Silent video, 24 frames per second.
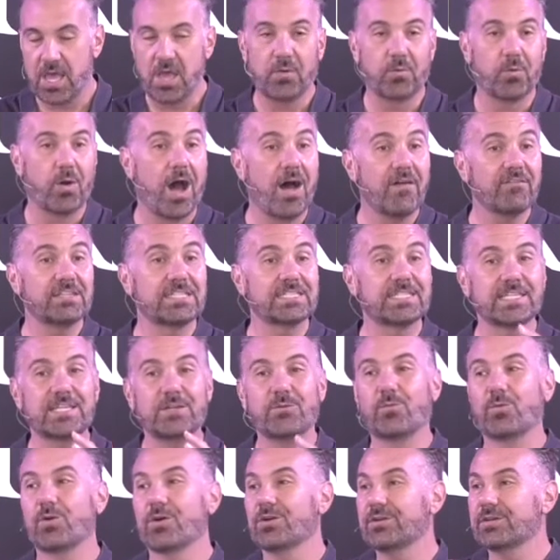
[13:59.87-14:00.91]
Well, obviously,
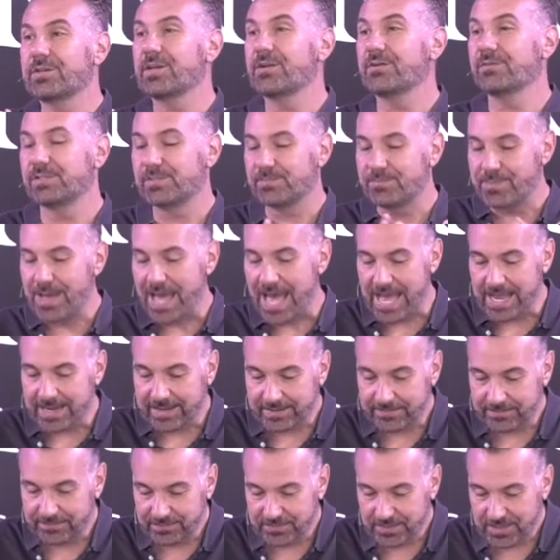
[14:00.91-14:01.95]
word goes
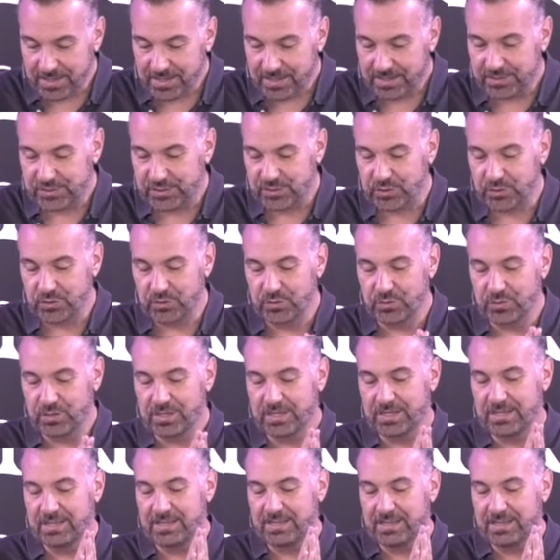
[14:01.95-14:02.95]
back to